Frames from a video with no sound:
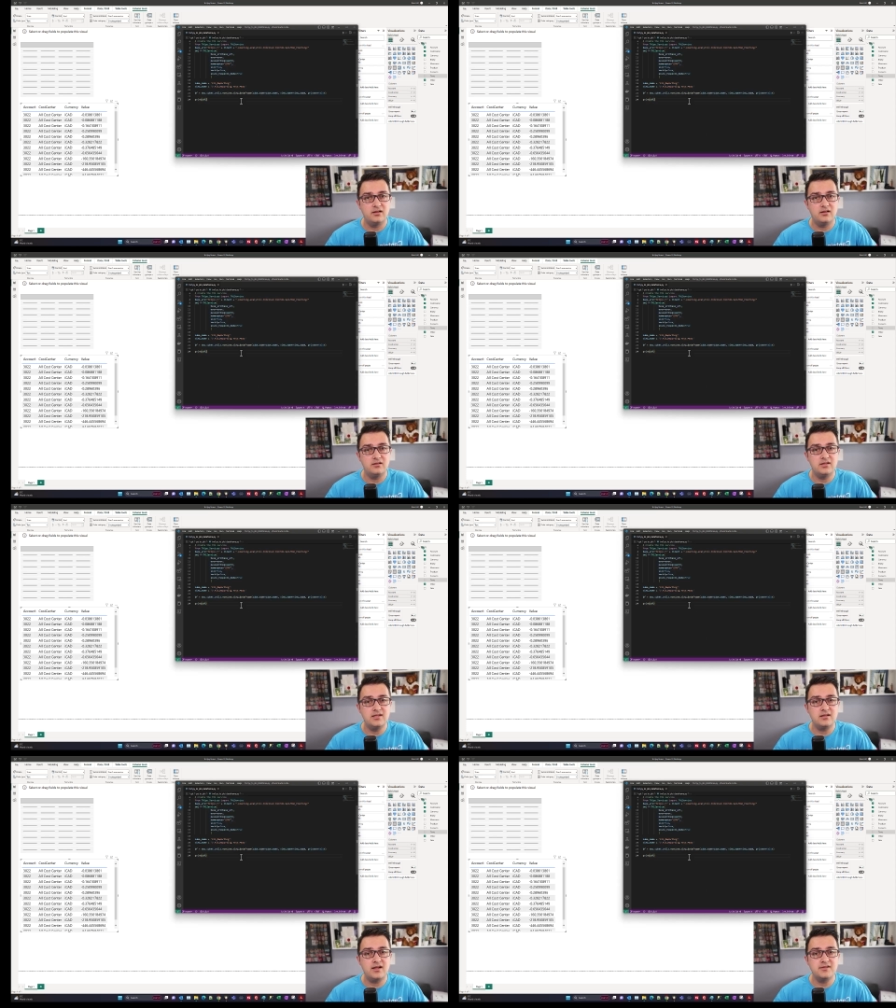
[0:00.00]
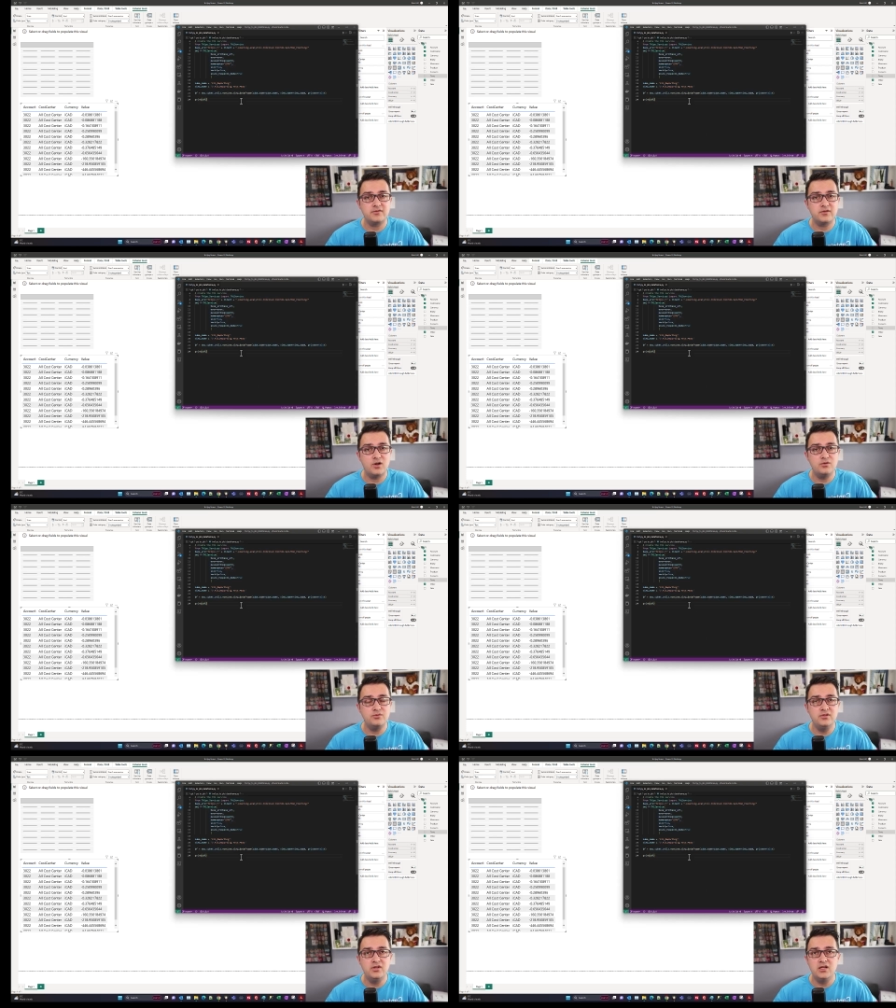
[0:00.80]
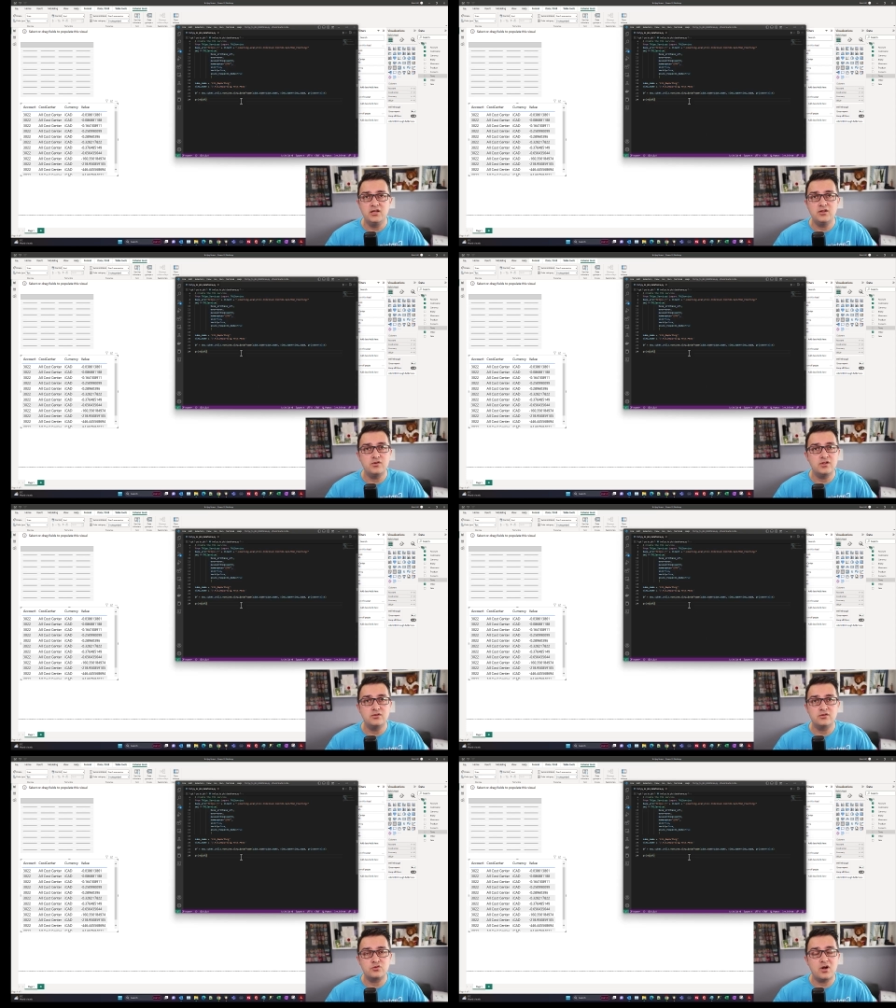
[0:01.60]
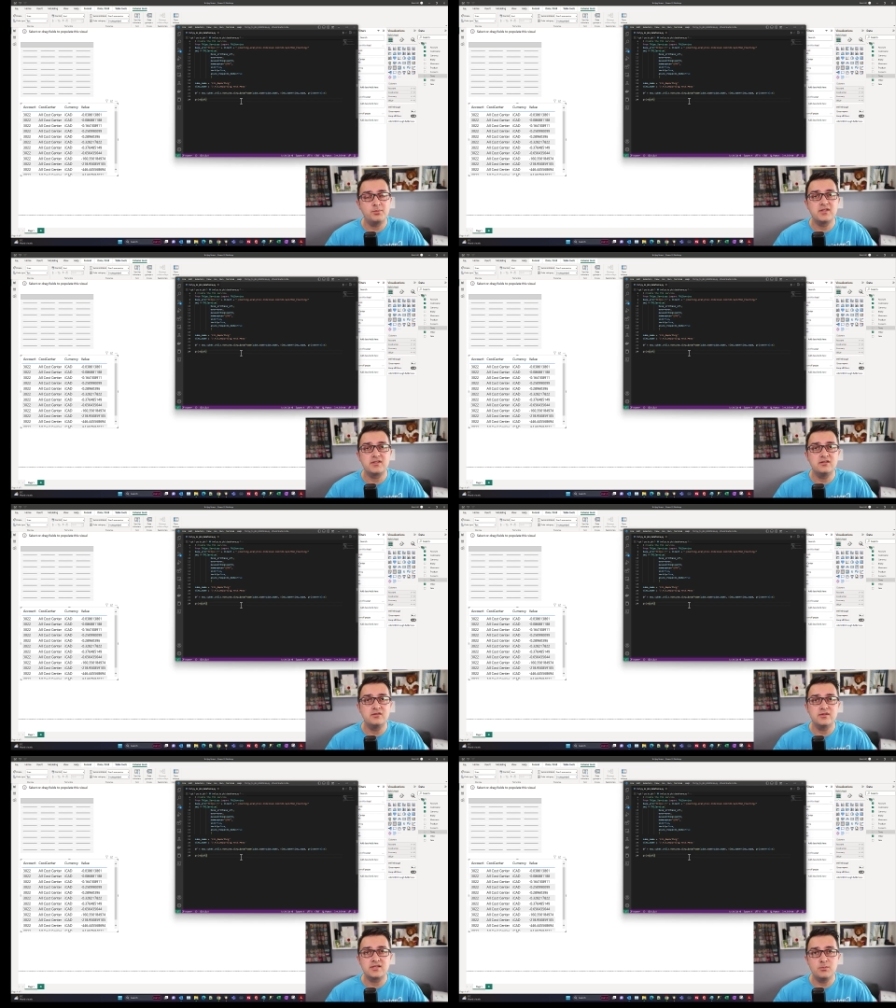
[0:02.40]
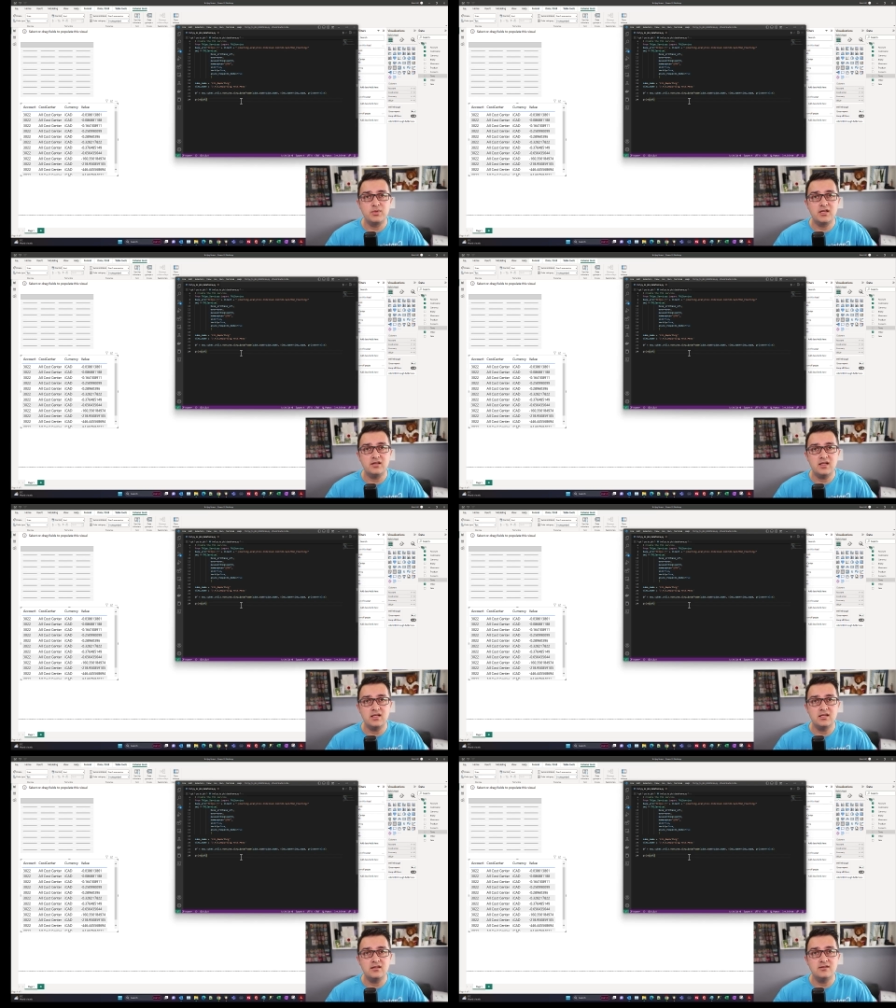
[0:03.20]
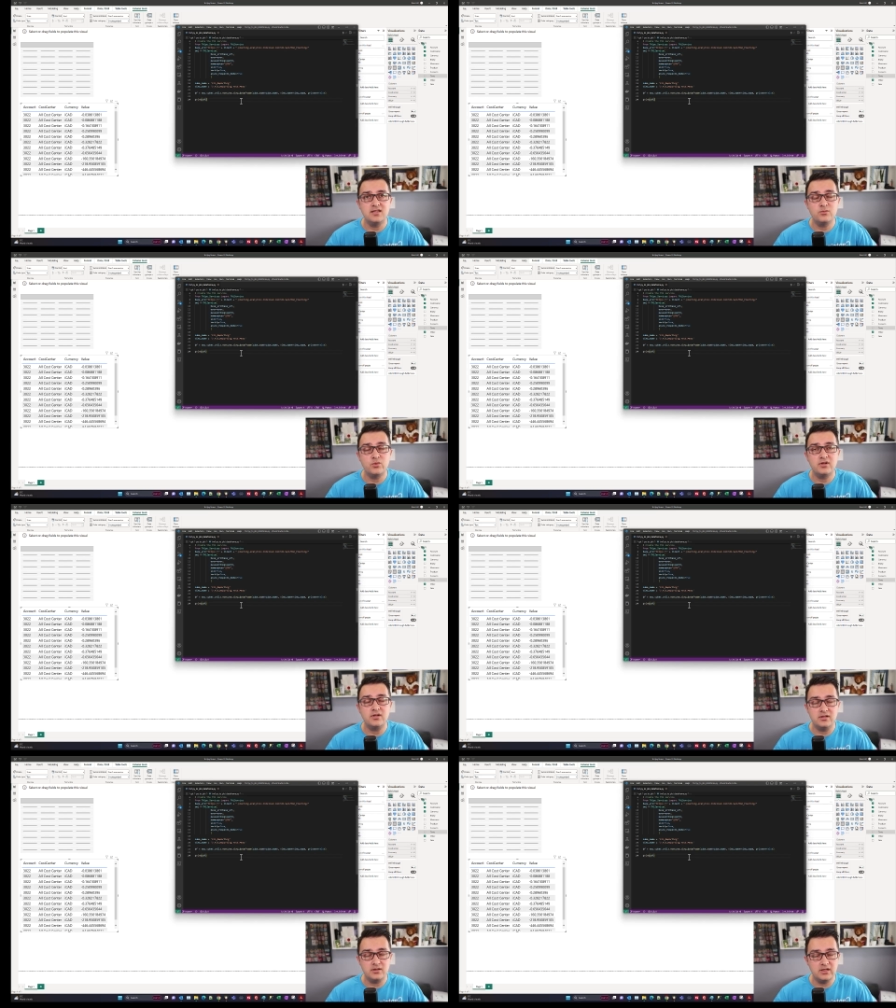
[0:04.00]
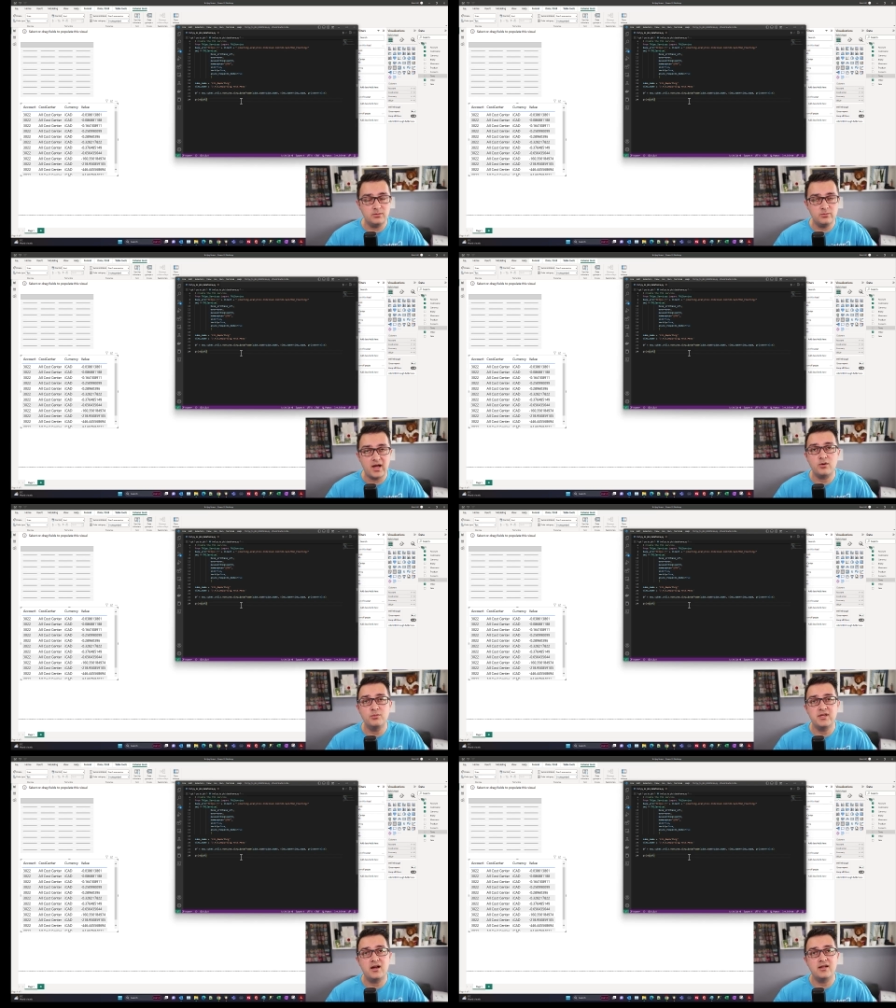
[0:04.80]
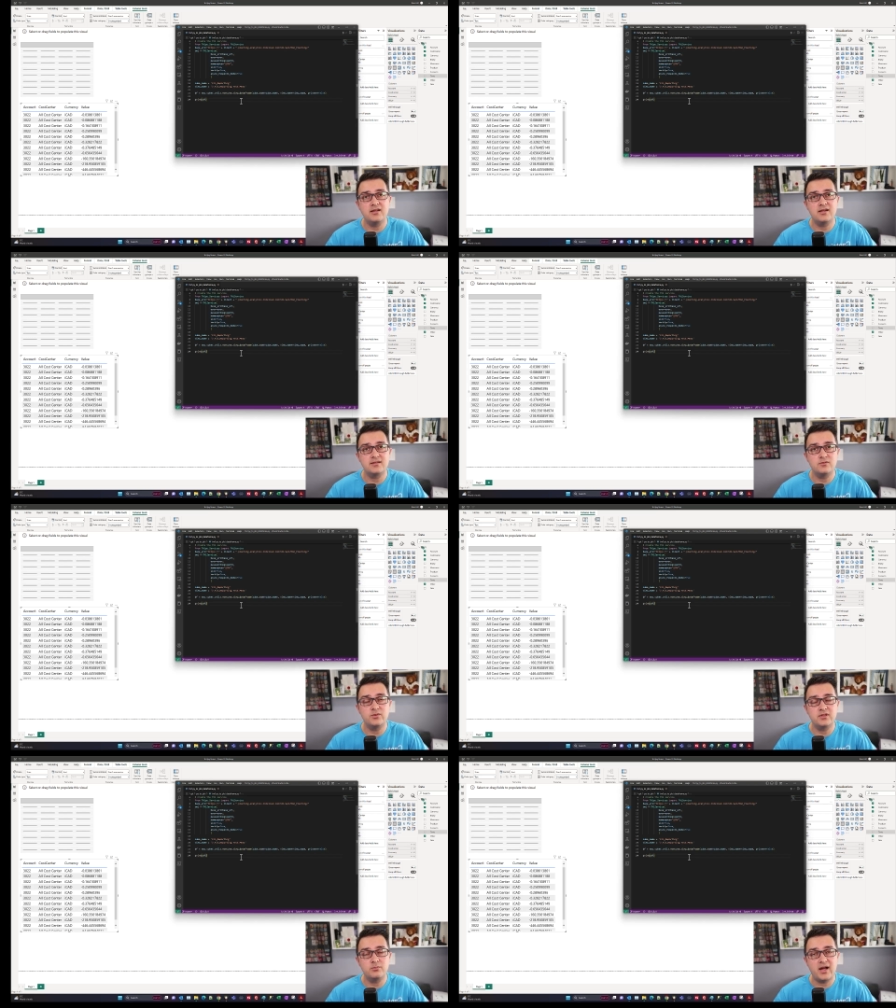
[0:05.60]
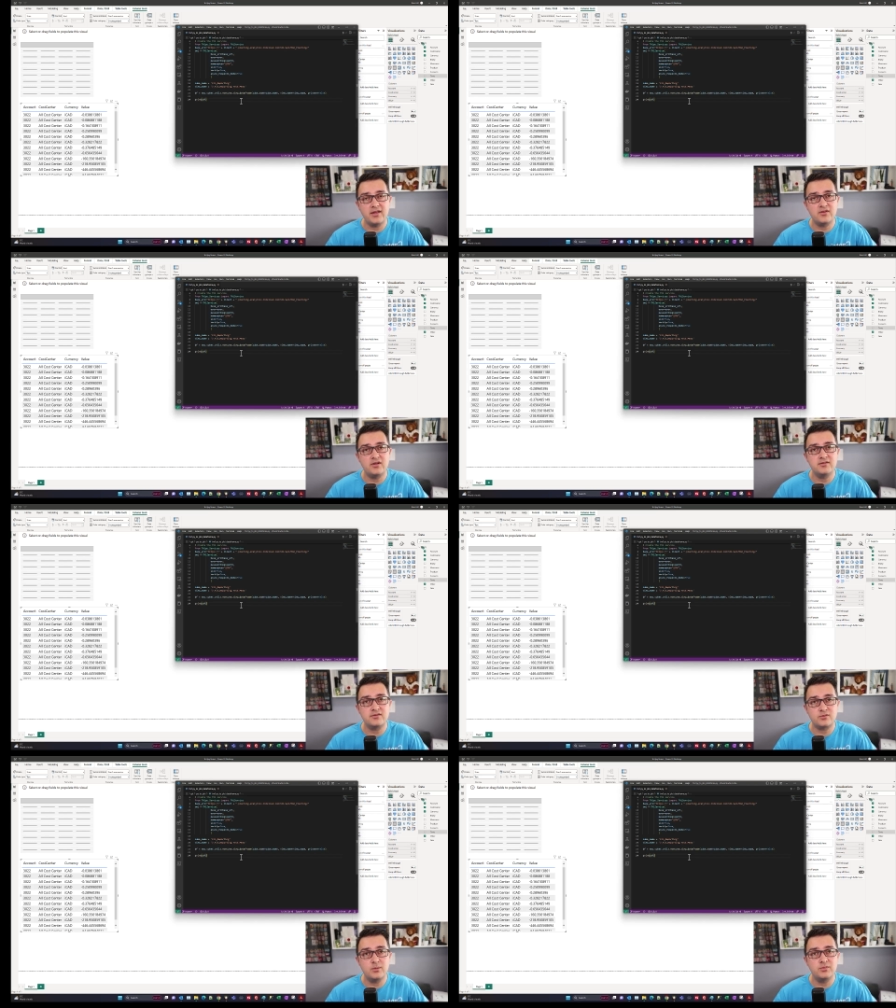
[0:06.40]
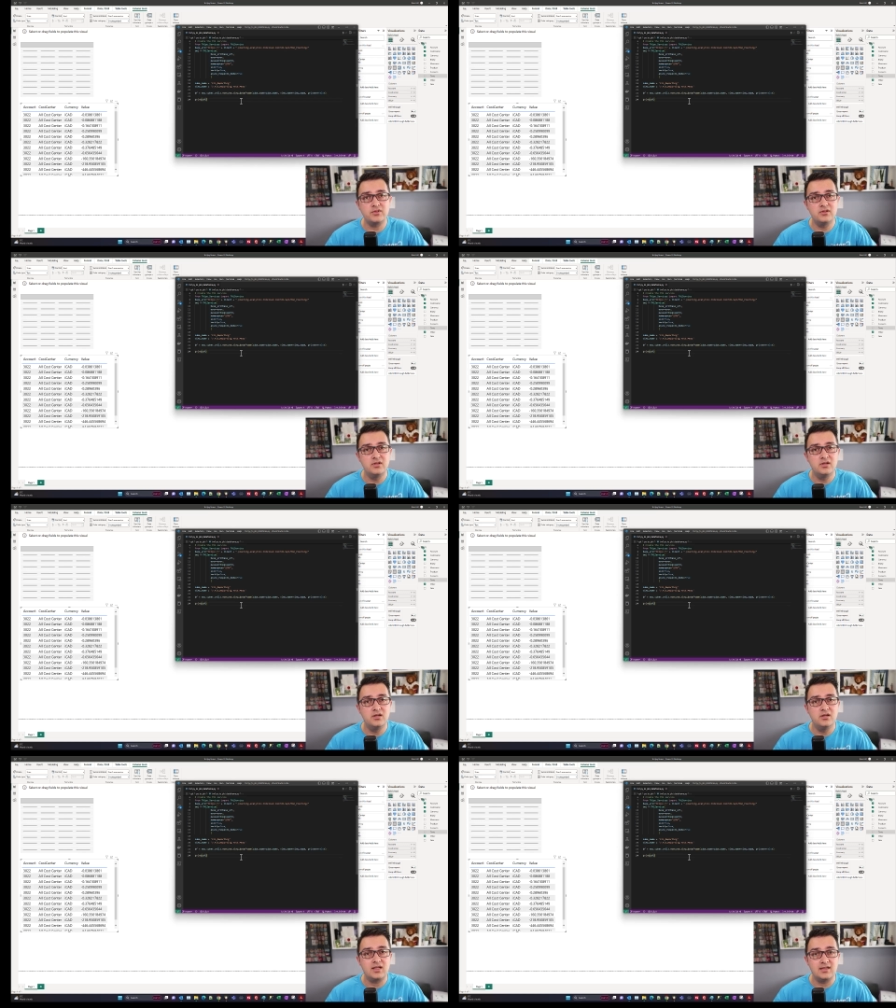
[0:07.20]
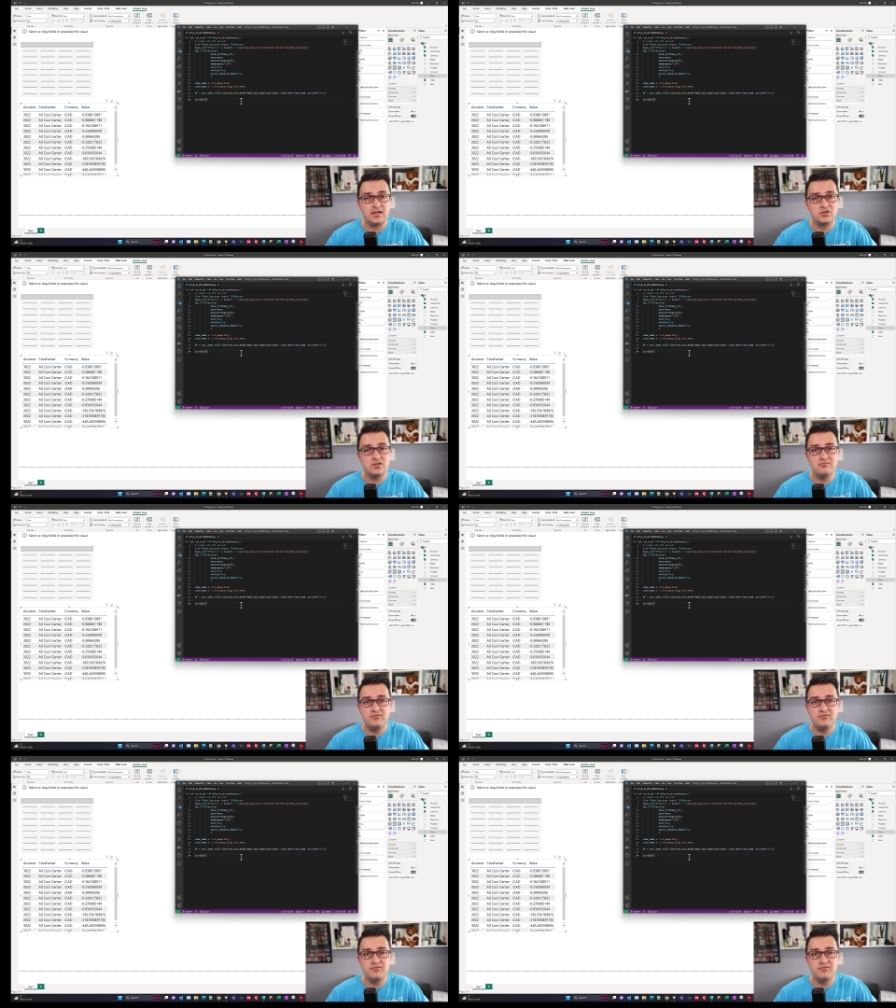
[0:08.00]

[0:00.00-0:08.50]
these lines of code, you can just drop this into a snippet in T M one and in Power B I as with the Python script connection.